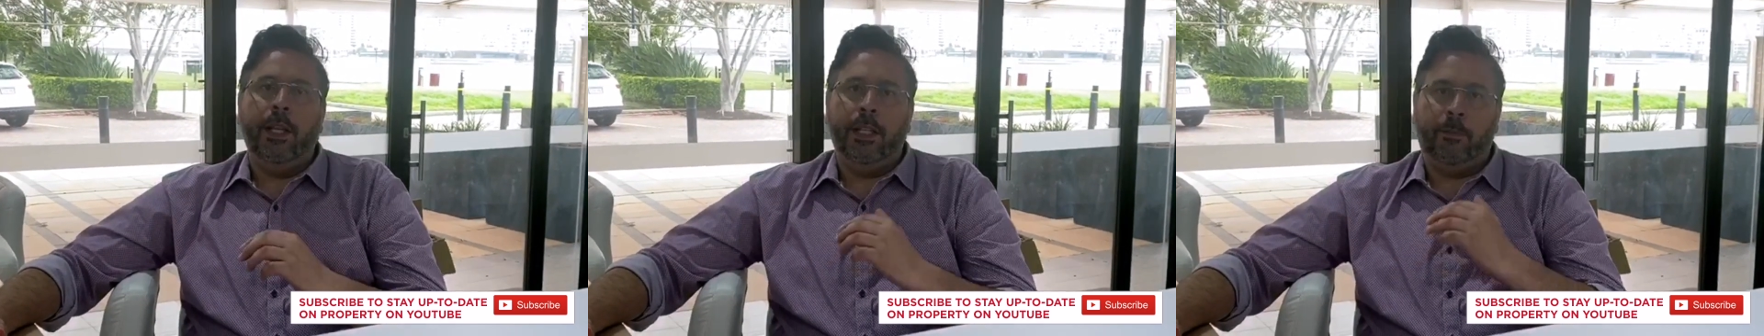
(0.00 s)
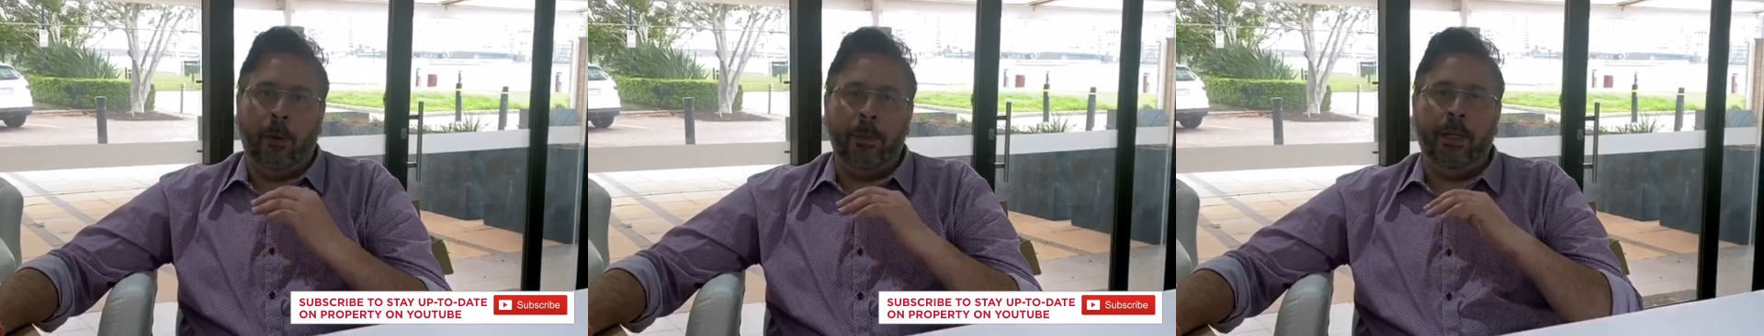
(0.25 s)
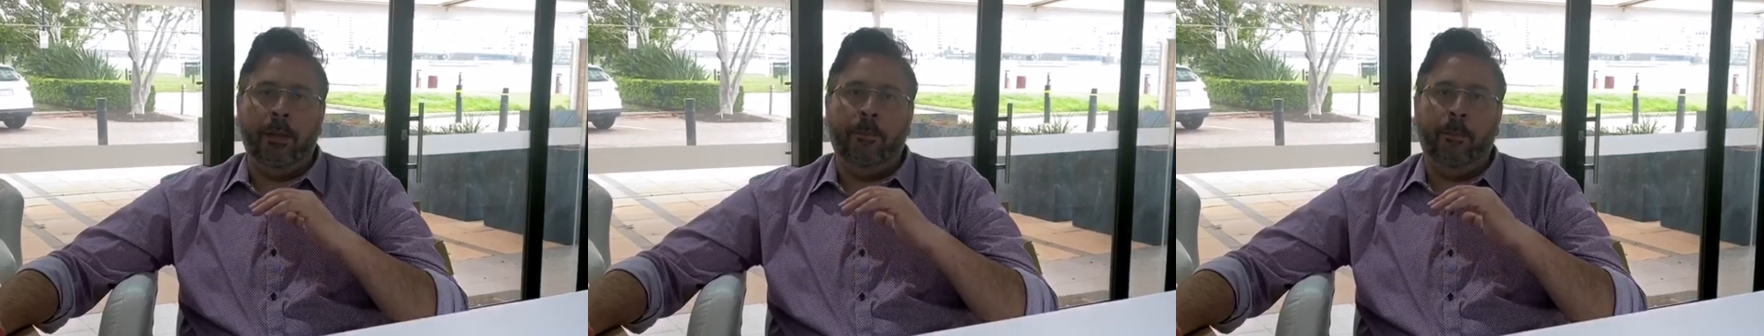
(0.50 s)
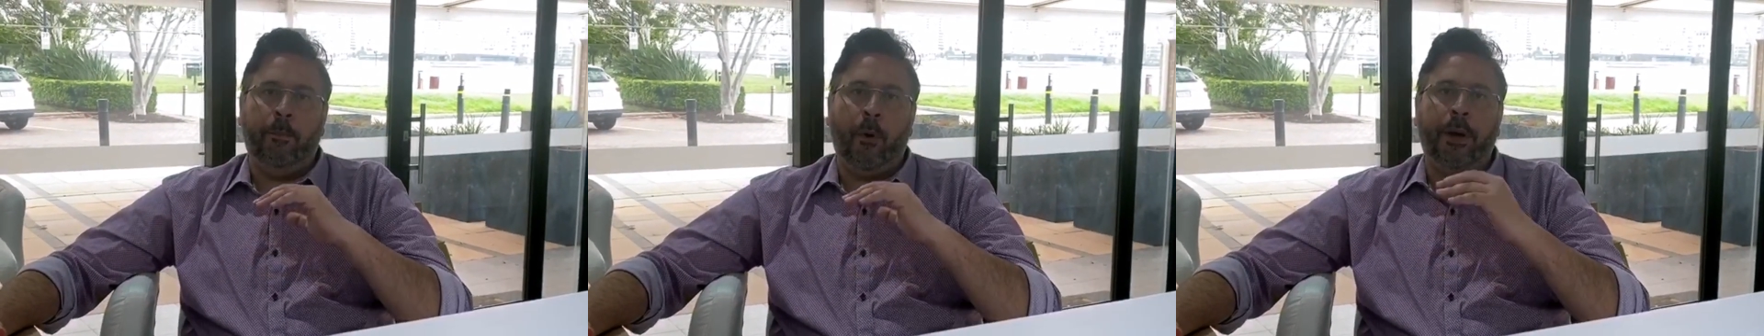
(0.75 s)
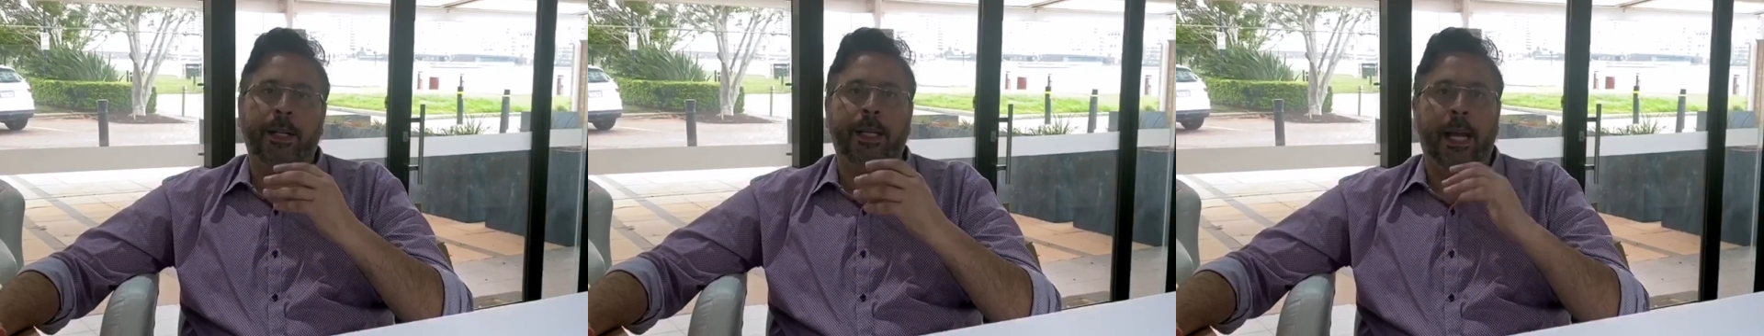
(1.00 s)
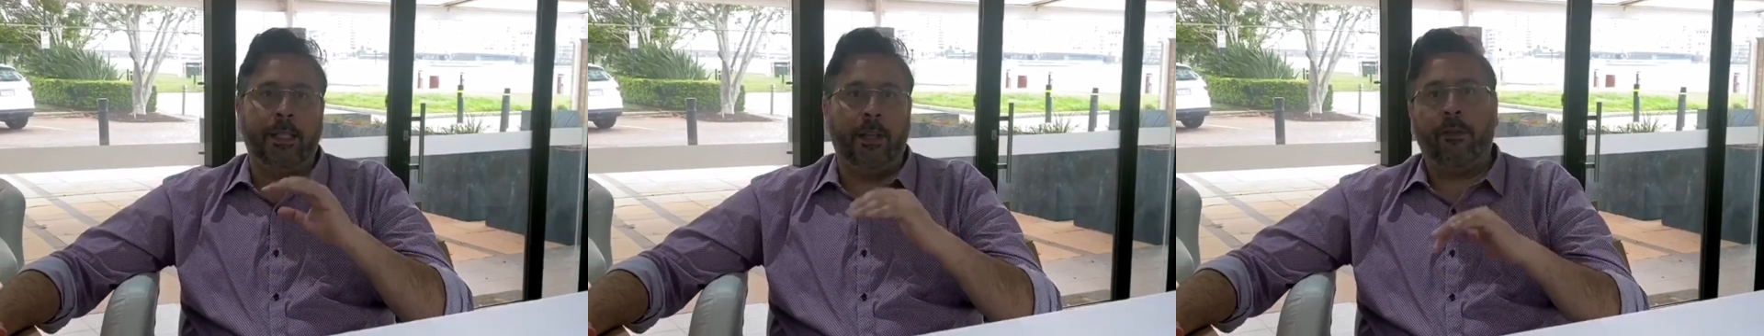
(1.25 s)
it's probably broken
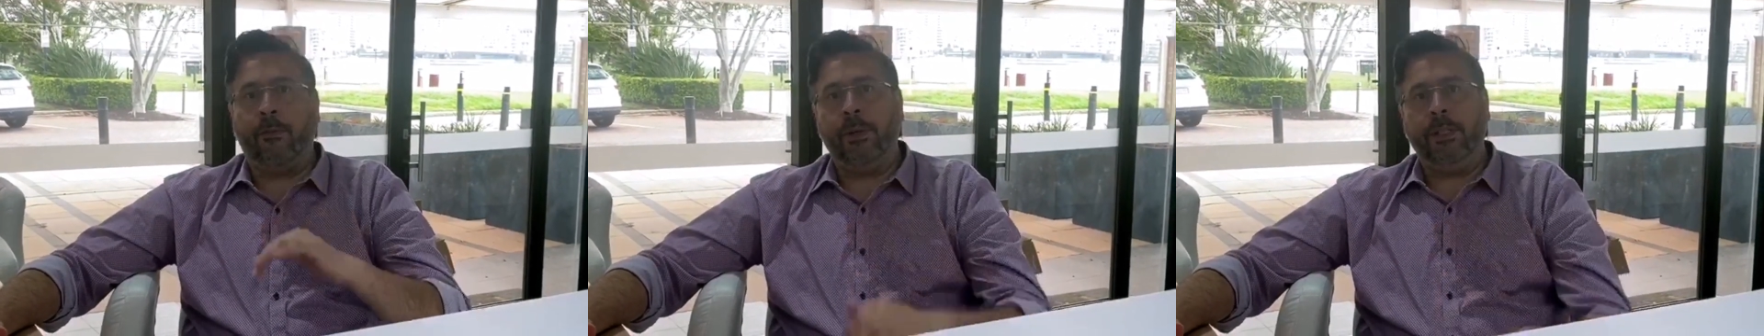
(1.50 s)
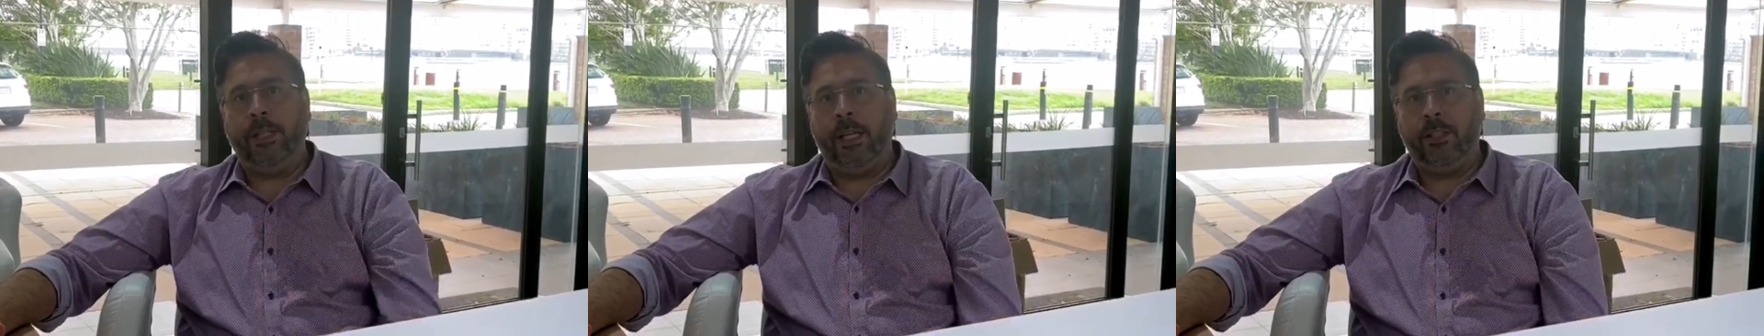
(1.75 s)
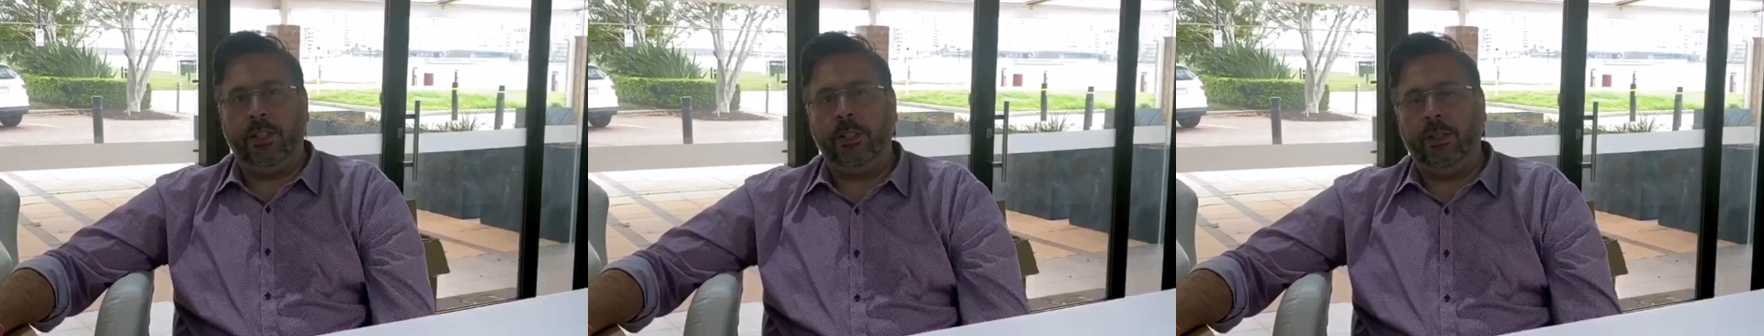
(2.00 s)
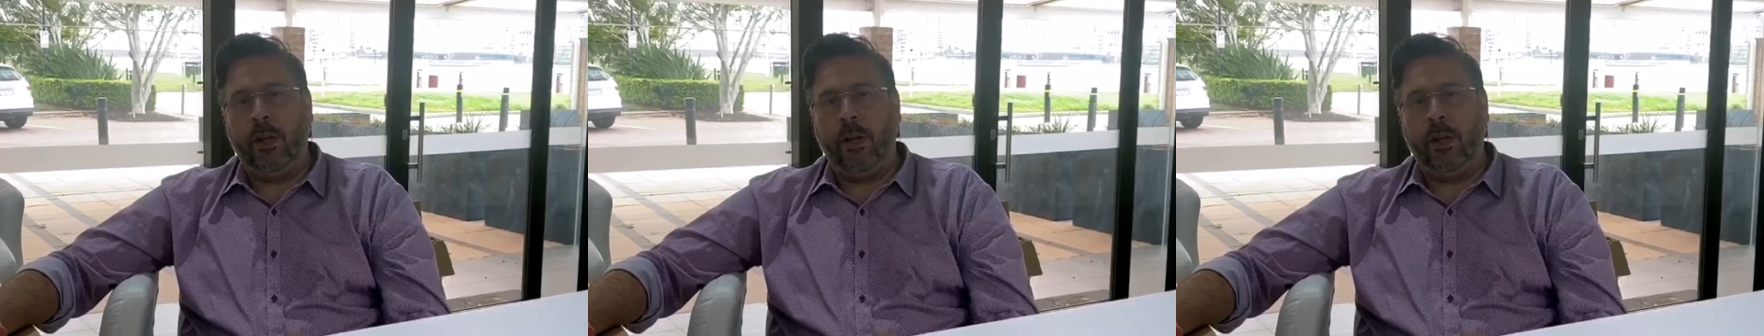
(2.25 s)
down into three sections.